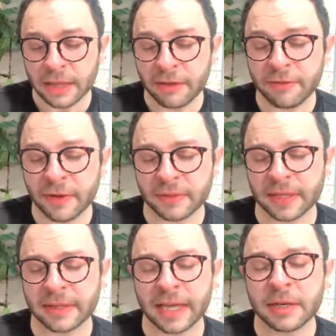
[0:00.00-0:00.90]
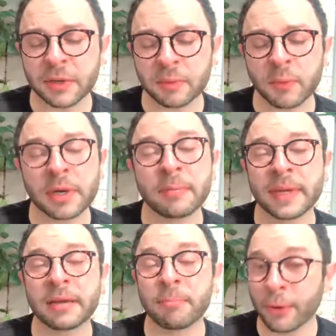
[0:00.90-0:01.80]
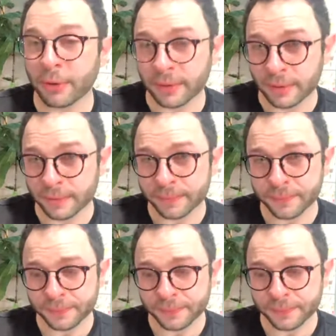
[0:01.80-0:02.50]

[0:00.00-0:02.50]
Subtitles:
They felt that they didn't want to be a burden